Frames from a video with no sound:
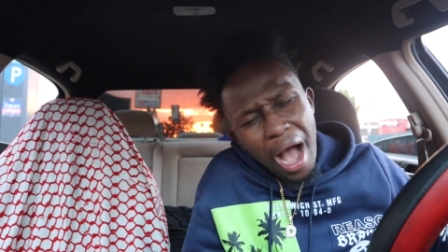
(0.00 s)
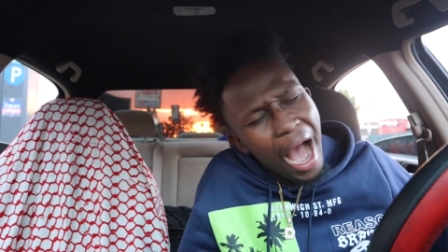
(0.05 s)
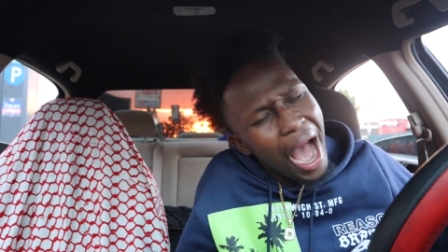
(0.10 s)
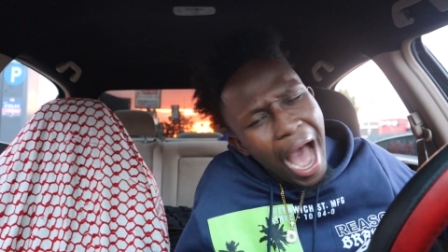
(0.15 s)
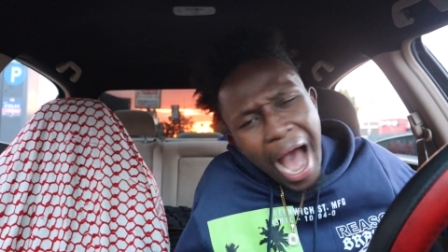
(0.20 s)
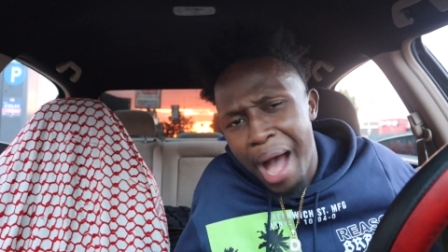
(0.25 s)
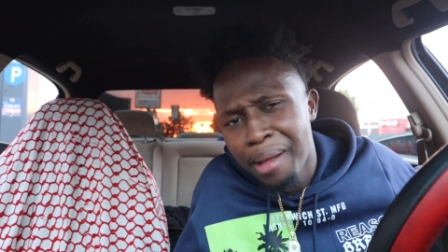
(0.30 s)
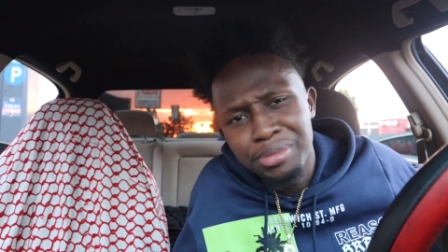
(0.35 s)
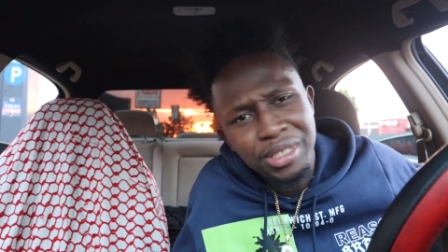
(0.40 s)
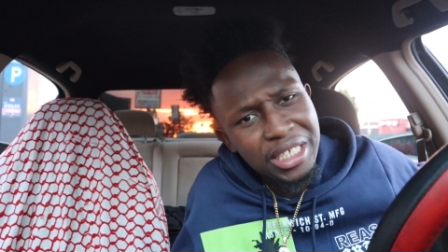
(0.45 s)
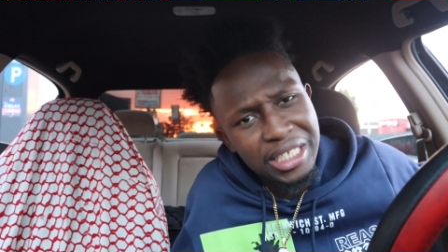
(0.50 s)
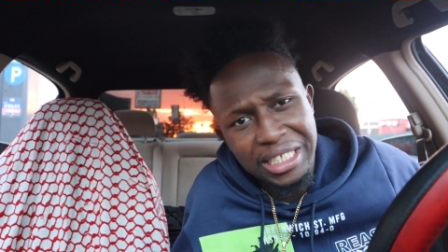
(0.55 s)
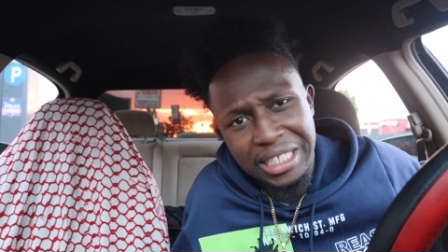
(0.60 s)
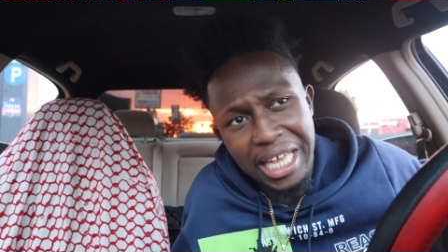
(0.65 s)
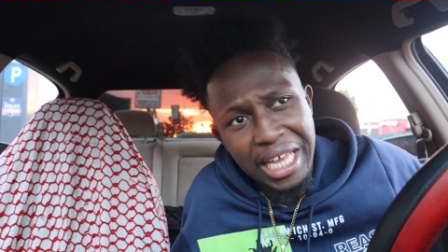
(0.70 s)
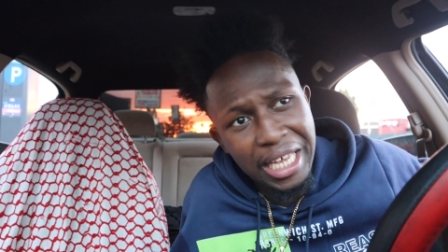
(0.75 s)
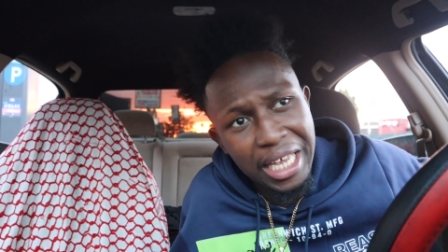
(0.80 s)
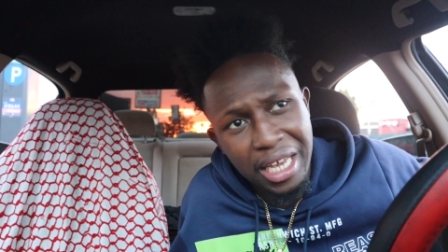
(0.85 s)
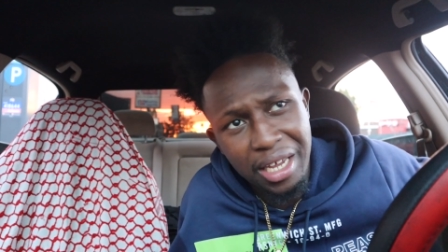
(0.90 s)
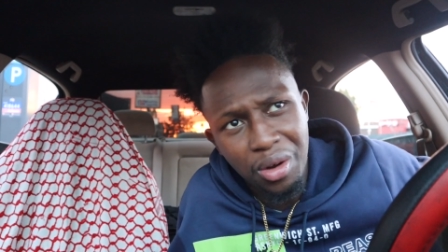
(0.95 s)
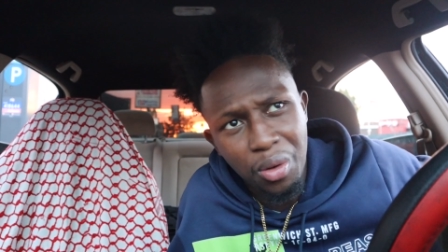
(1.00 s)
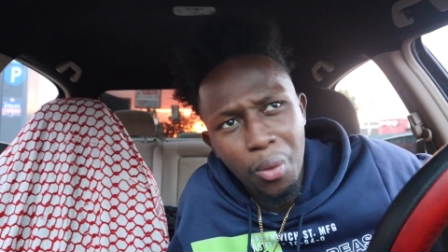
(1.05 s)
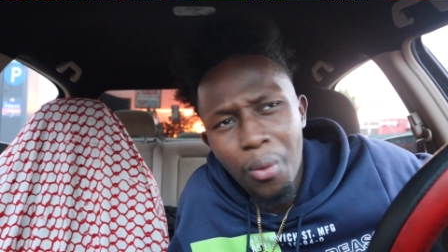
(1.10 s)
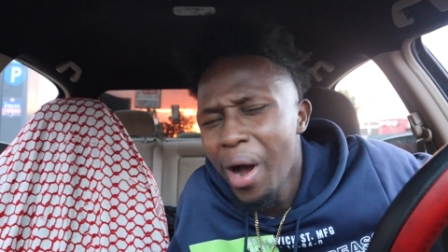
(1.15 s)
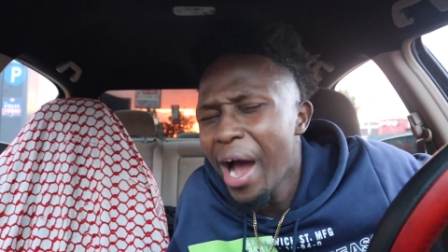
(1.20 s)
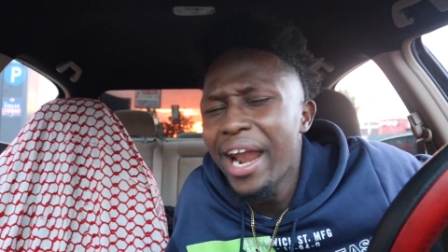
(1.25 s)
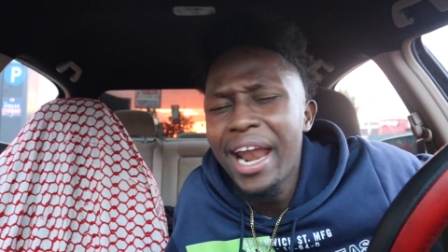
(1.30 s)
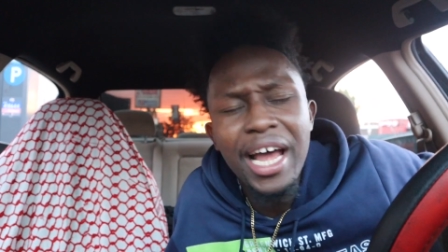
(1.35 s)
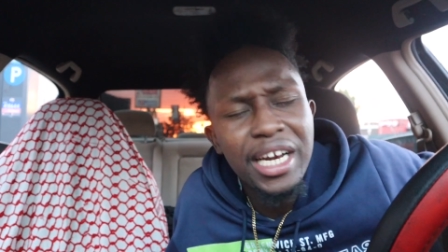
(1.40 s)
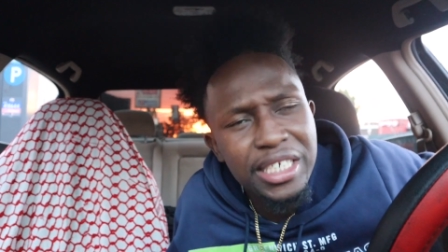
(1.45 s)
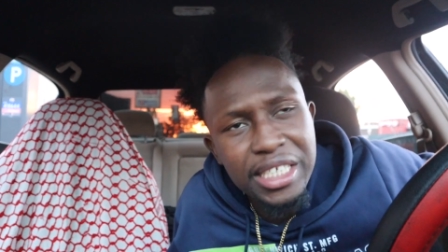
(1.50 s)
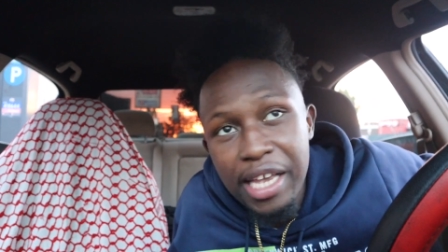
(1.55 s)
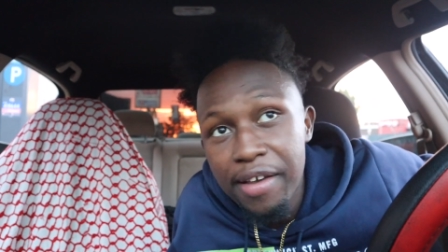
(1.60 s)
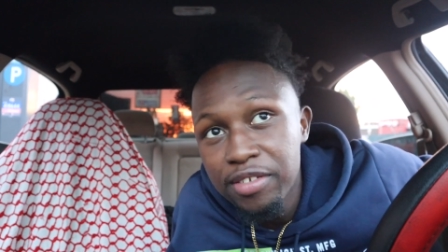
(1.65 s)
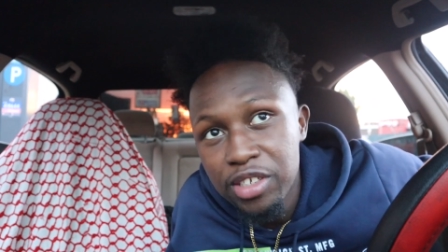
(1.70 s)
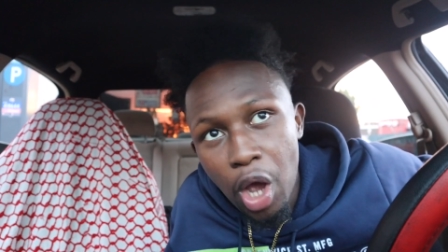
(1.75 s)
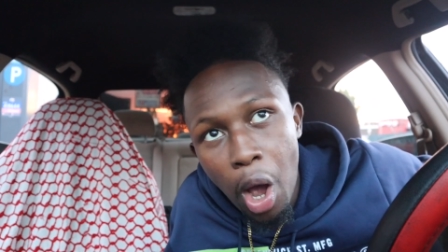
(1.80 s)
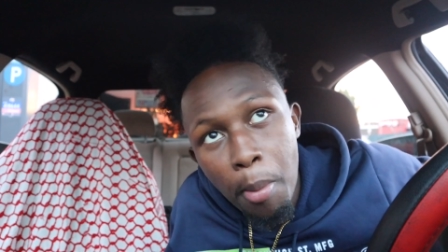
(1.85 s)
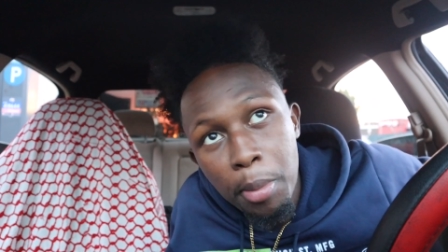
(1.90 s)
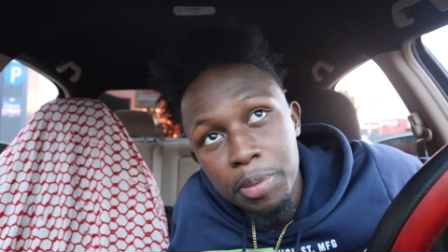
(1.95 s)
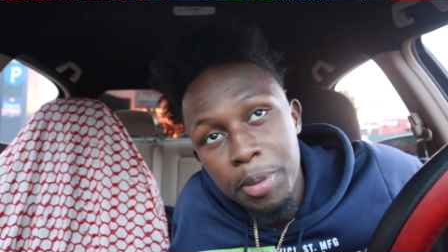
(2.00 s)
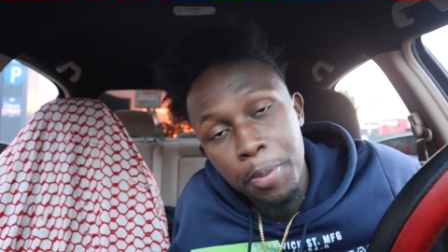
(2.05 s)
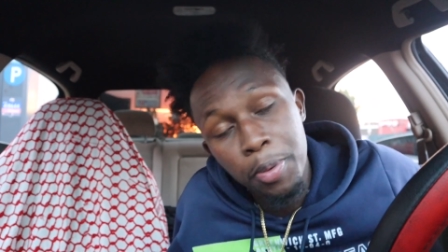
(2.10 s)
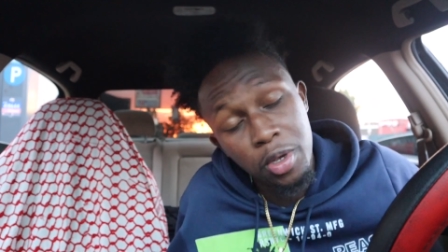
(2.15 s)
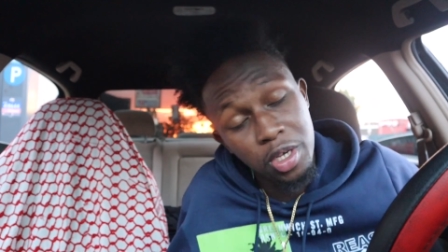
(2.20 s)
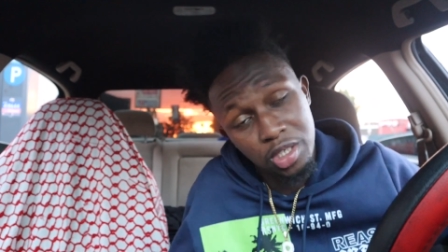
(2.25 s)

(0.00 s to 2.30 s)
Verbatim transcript: I'm just thinking, why not just give it to homeless people?